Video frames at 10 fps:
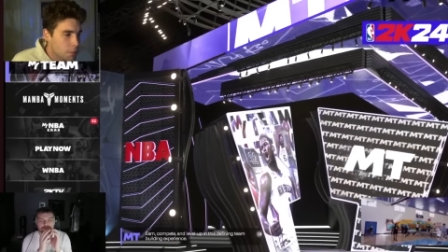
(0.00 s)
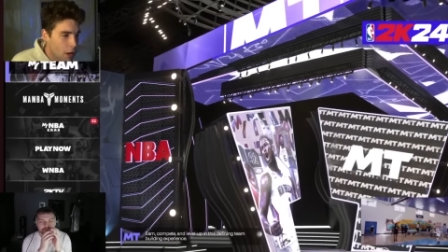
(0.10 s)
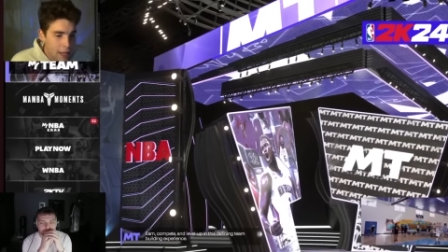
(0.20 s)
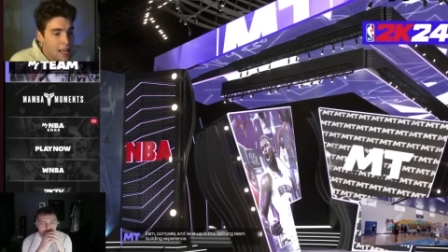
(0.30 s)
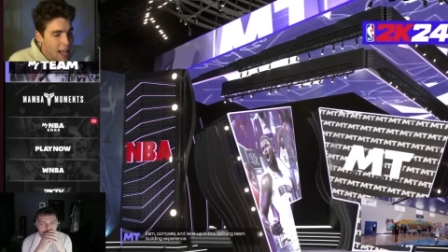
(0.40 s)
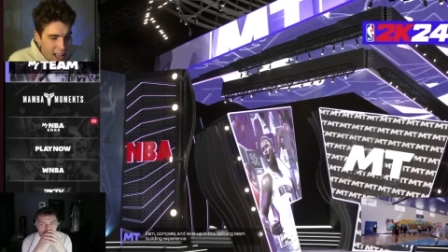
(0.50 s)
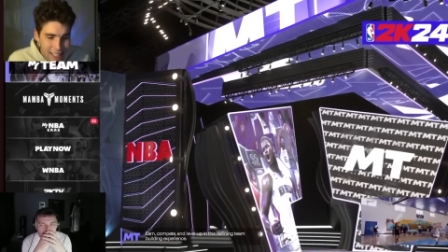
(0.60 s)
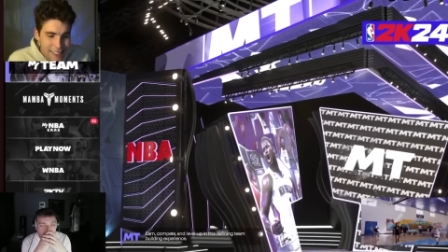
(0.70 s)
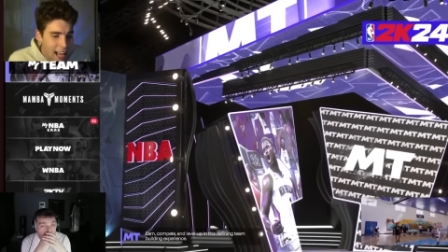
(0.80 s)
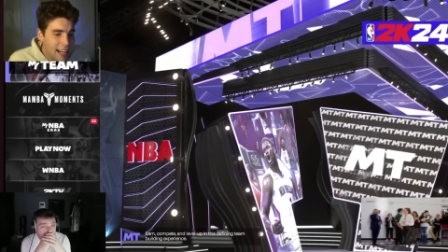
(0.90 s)
play.
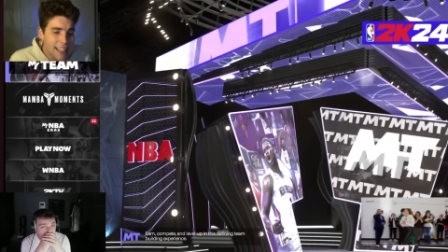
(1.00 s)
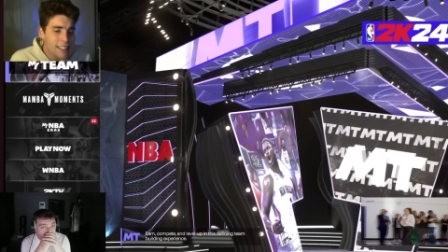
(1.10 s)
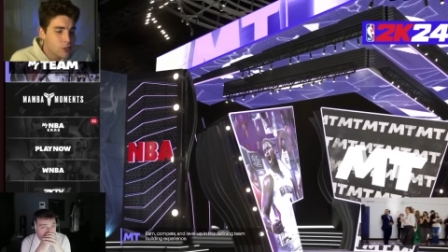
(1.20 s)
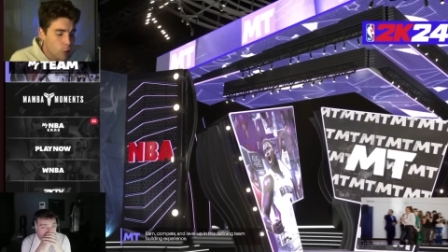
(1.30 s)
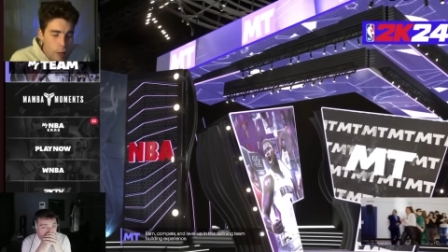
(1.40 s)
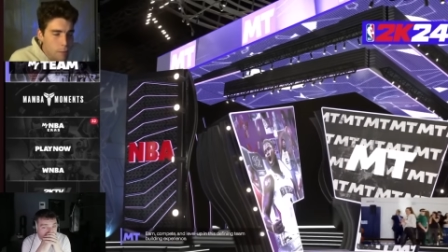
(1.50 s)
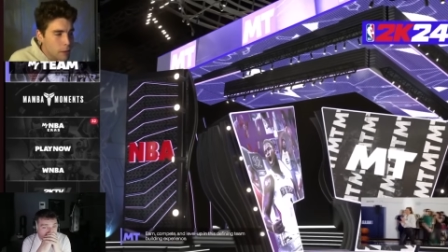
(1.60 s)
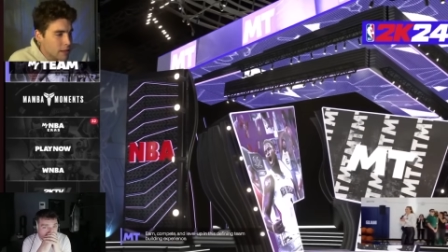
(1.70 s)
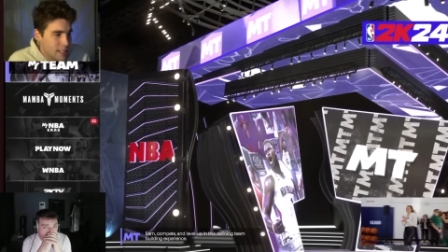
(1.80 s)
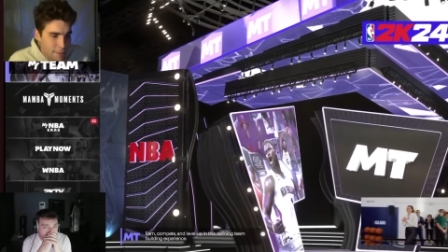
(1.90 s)
It's not an
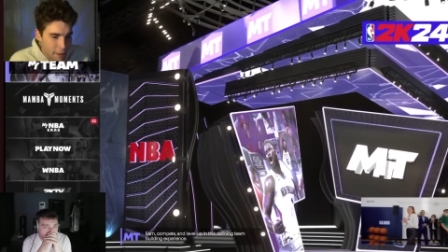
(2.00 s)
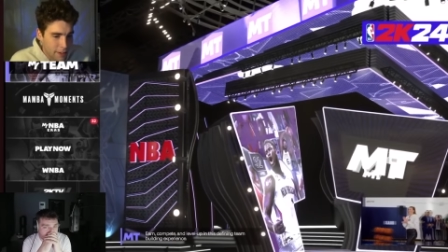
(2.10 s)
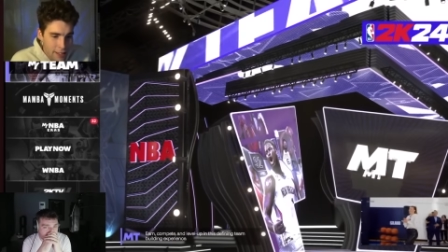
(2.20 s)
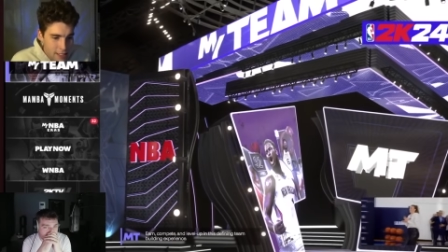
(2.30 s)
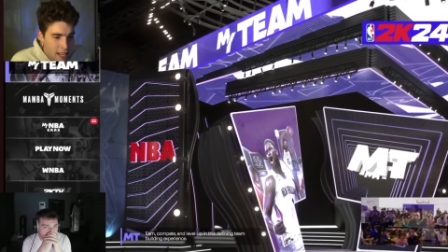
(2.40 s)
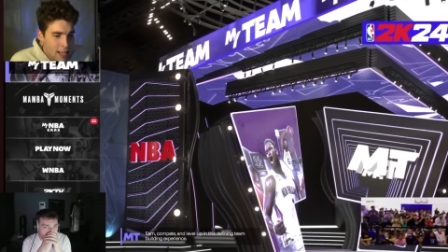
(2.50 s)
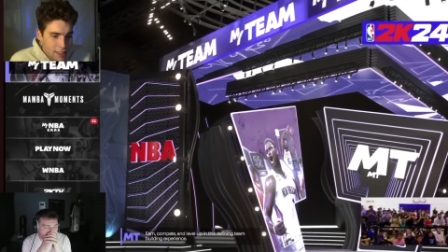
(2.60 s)
enjoyable experience.